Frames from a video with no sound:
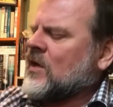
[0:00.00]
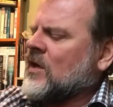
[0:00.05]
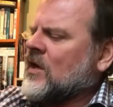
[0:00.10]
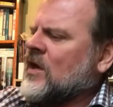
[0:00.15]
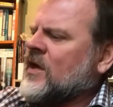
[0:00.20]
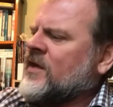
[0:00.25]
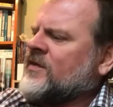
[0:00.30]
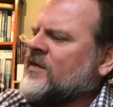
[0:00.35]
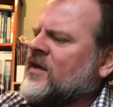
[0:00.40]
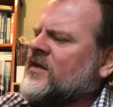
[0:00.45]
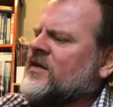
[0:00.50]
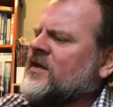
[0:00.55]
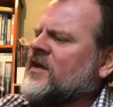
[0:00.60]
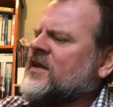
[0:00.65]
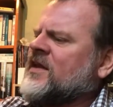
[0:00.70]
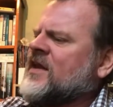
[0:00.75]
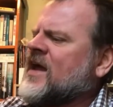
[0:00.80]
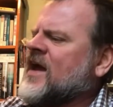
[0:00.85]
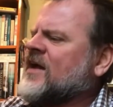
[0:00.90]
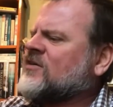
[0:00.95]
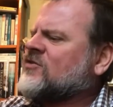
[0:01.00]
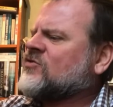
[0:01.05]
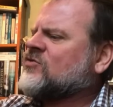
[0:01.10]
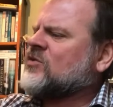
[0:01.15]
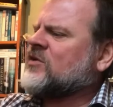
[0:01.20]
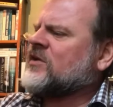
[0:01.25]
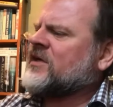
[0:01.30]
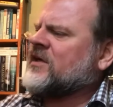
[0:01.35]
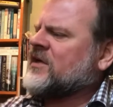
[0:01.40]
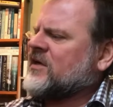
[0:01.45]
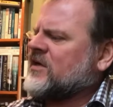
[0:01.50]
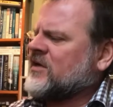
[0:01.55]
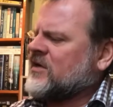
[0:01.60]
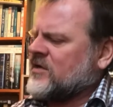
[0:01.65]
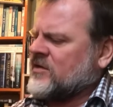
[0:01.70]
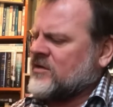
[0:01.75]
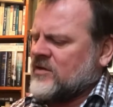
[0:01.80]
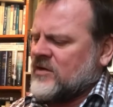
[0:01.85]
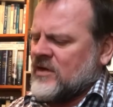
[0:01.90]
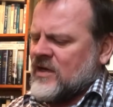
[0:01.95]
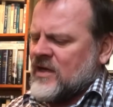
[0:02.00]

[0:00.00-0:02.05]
And then the next one here,